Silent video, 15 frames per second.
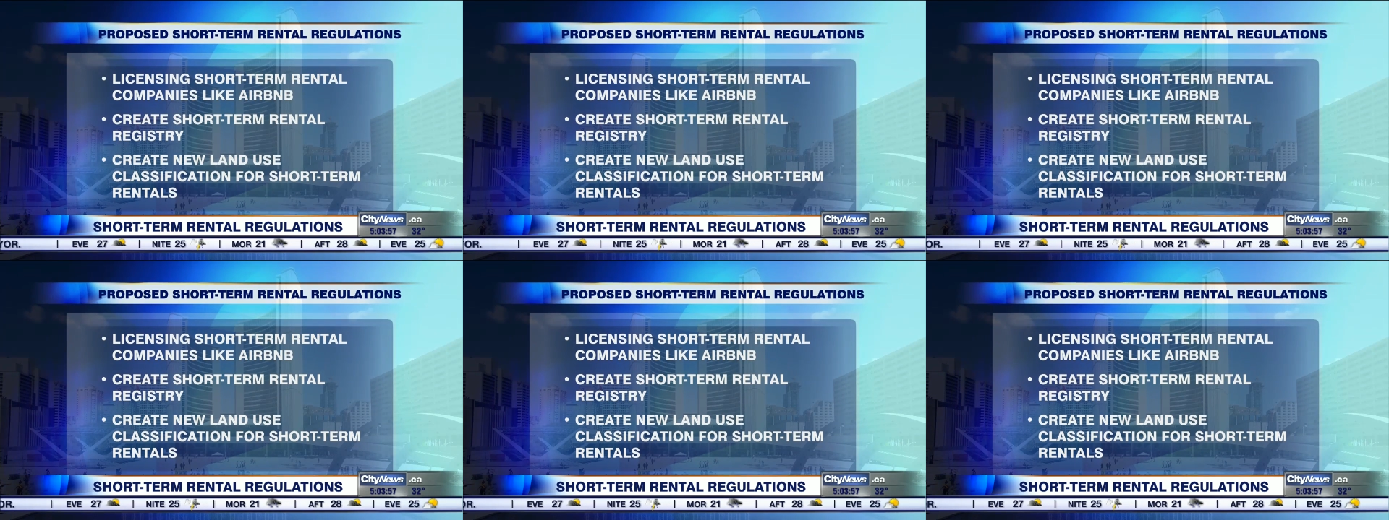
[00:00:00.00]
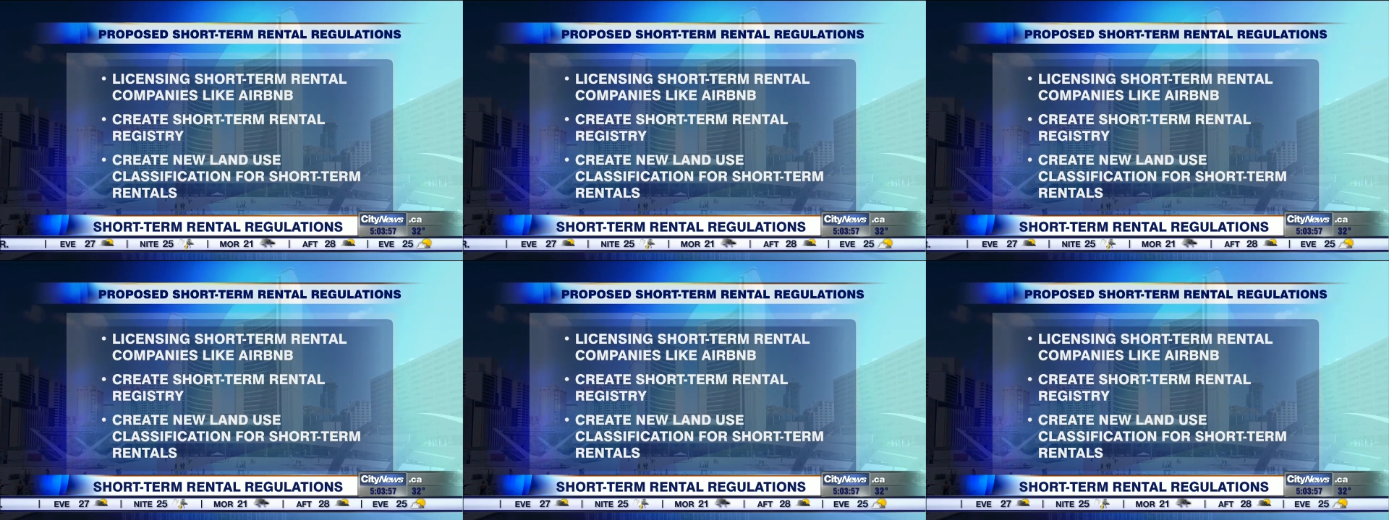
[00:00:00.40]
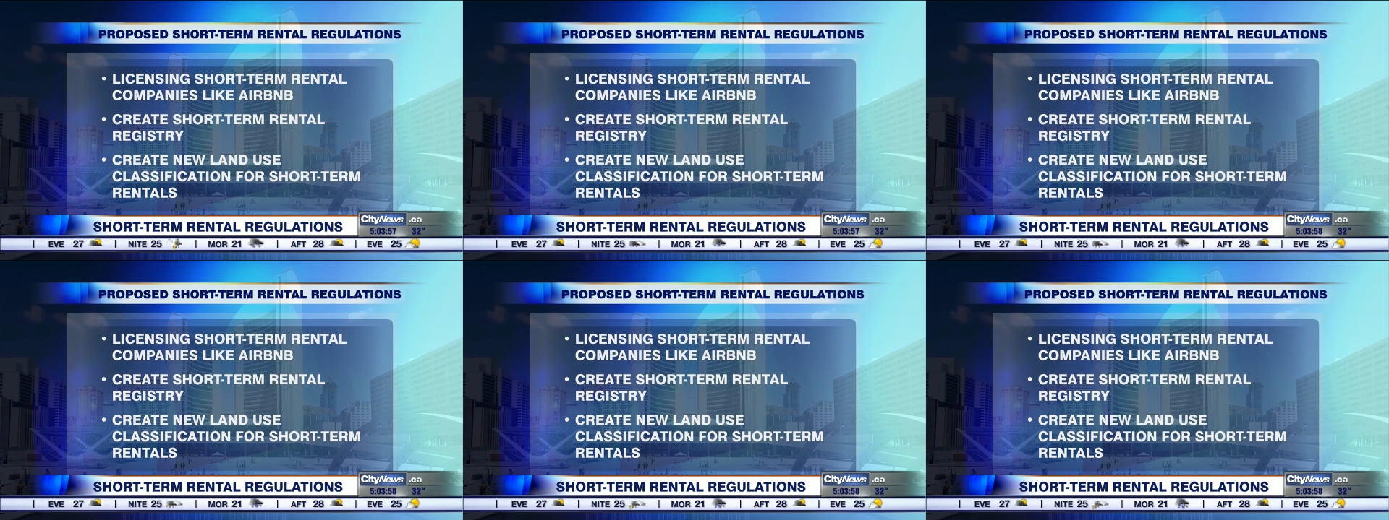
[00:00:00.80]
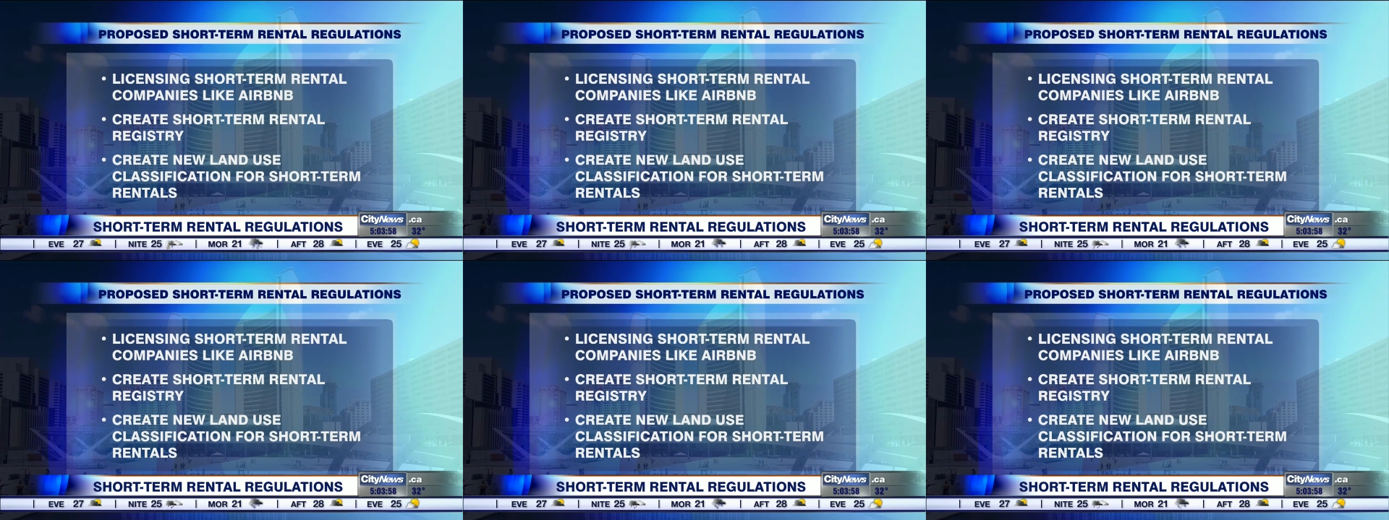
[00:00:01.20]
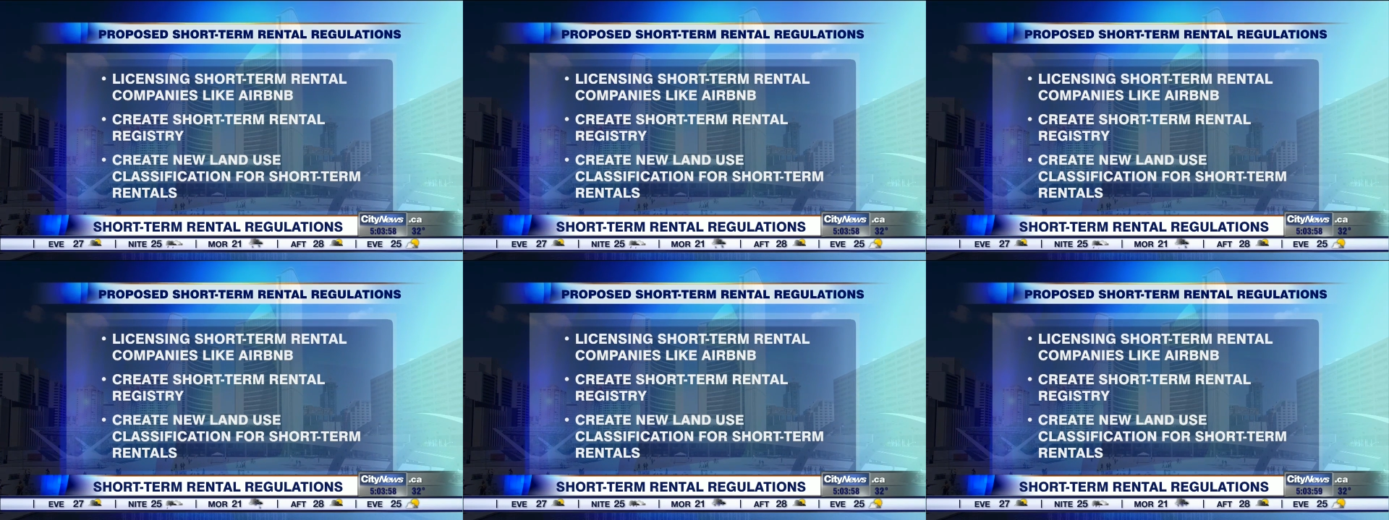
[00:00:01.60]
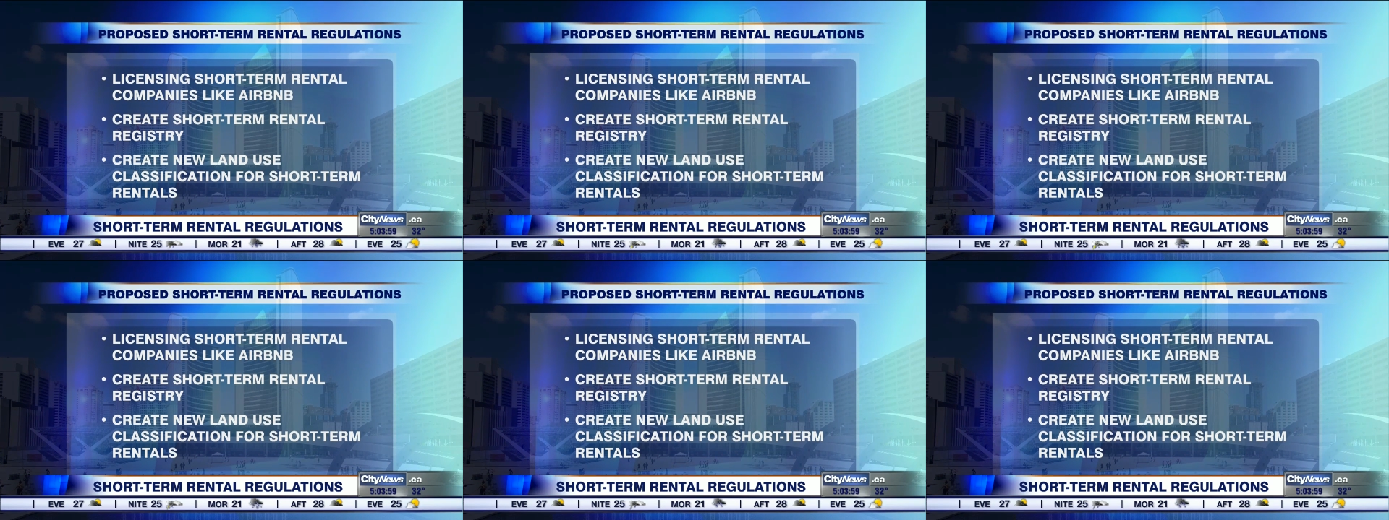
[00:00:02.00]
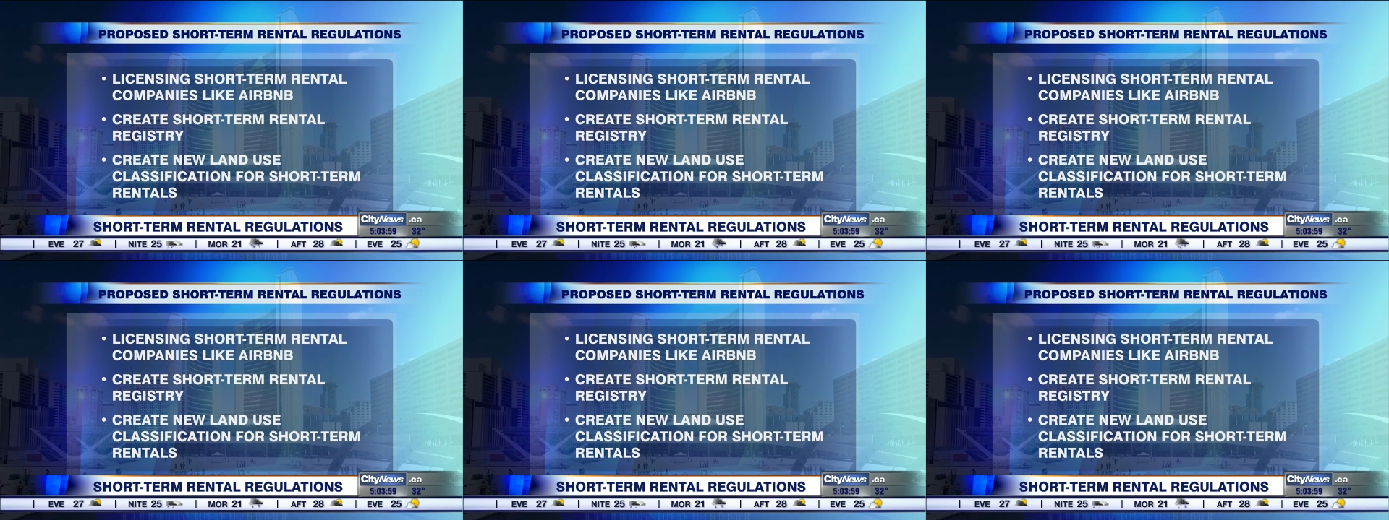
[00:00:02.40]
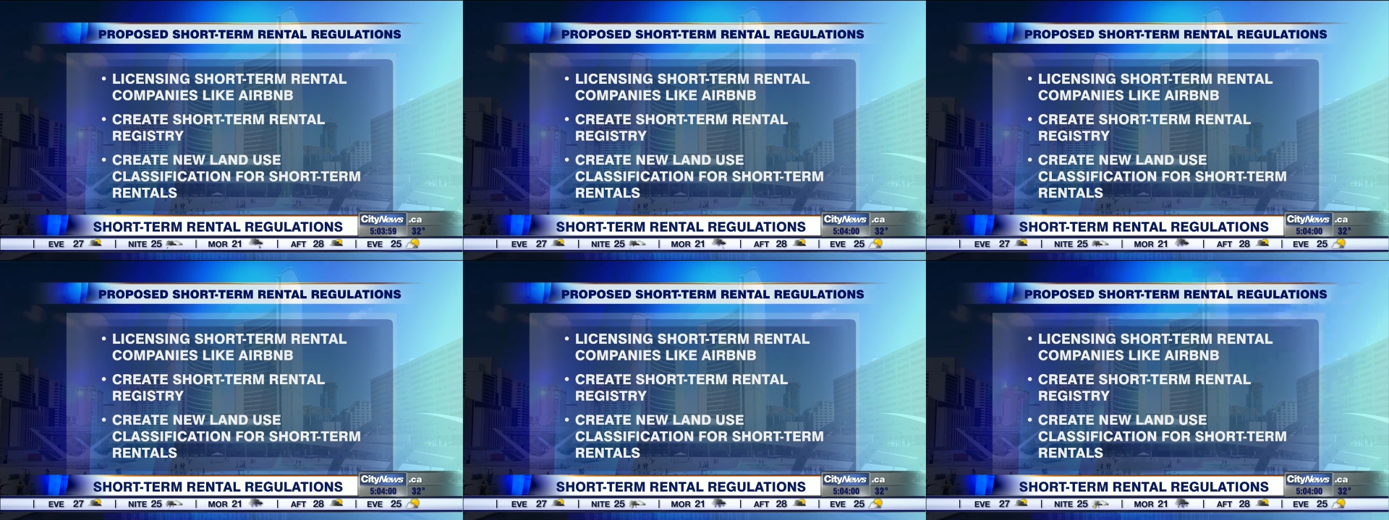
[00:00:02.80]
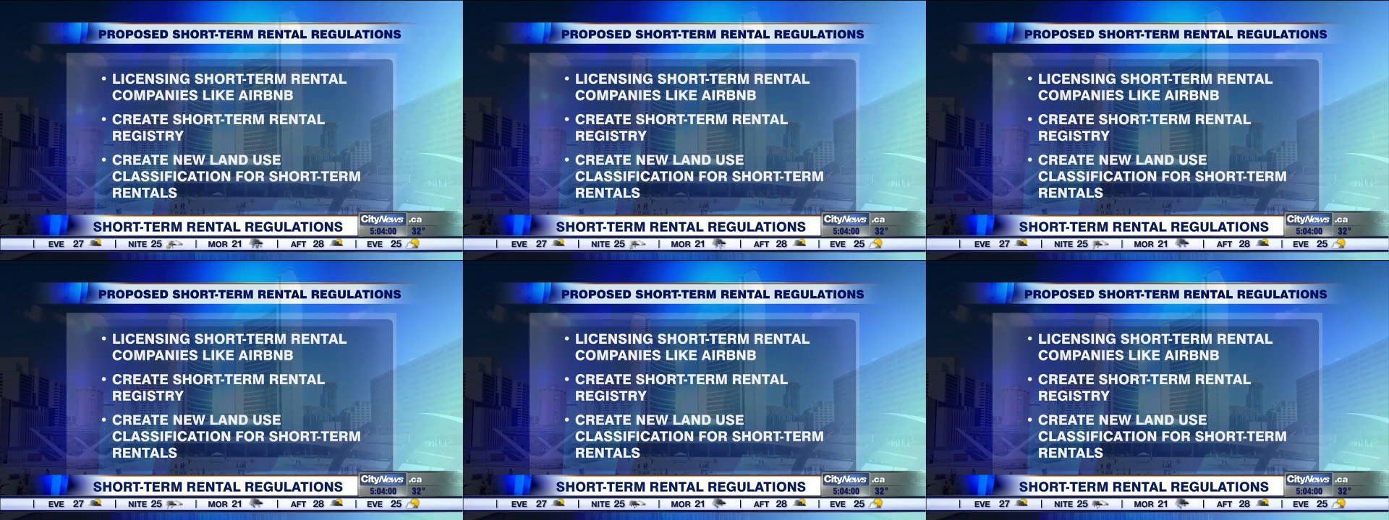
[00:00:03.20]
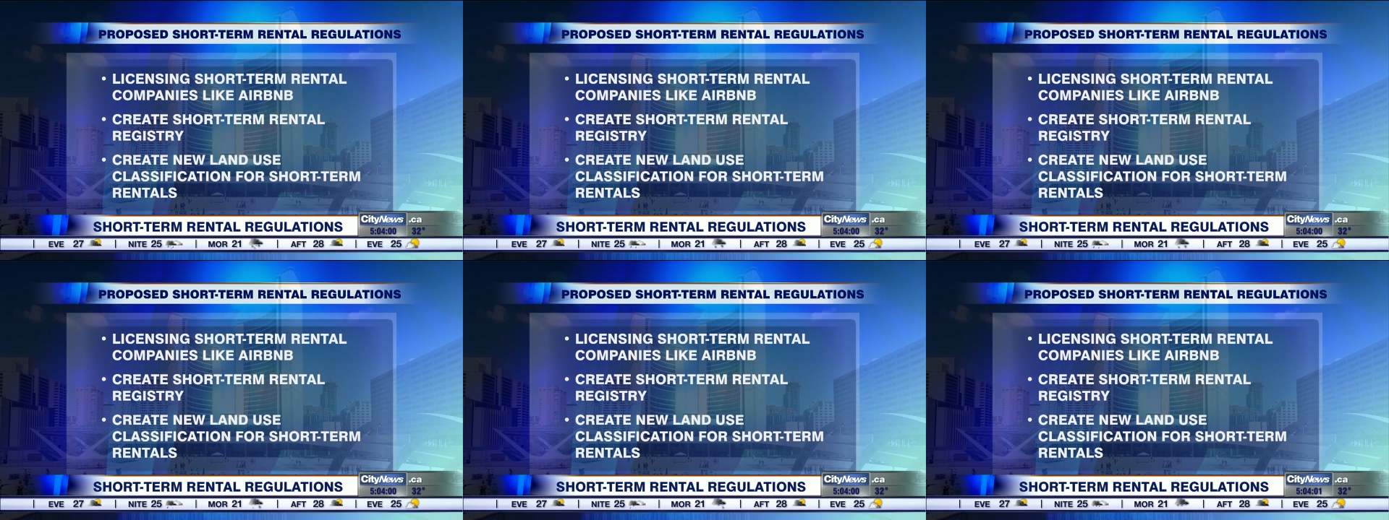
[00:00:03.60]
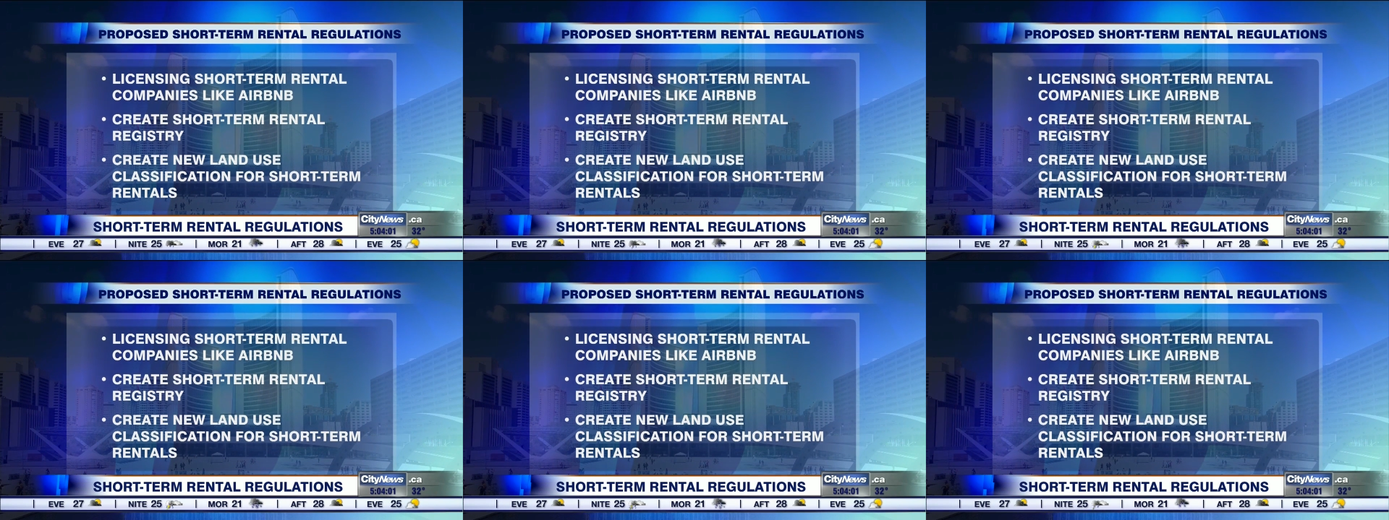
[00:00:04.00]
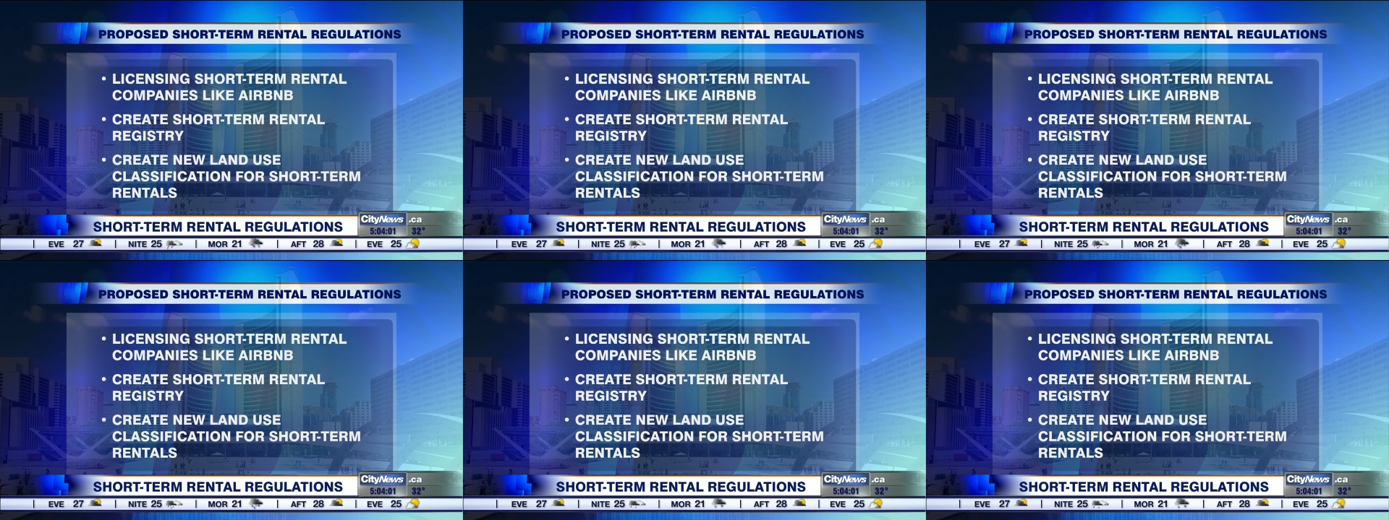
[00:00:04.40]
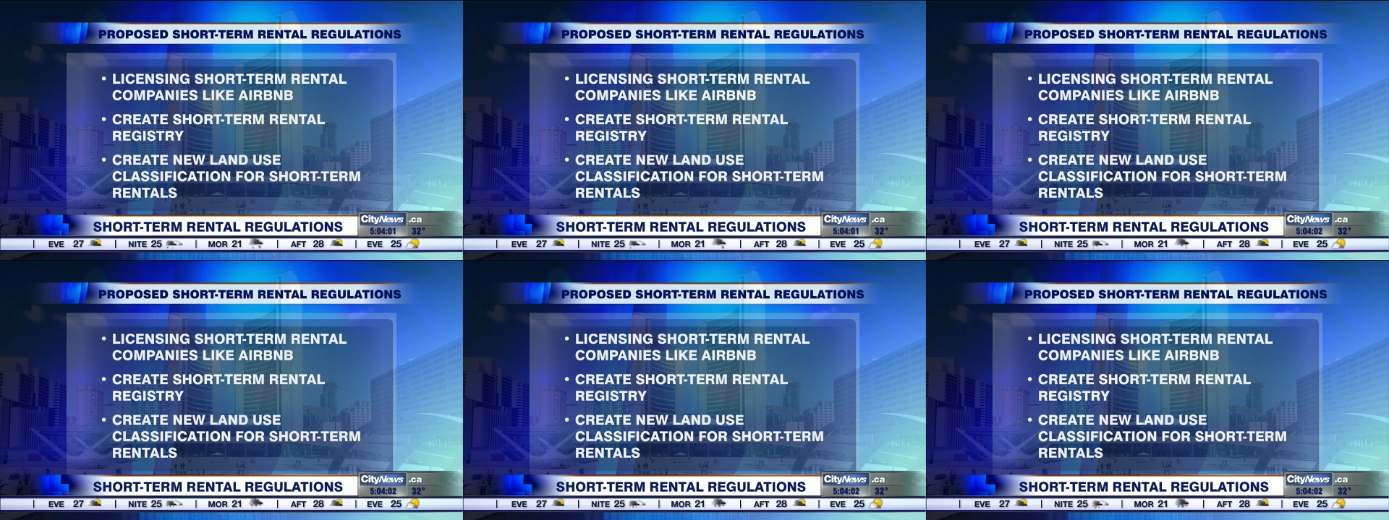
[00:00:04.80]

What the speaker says: Nobody's mouth can be seen.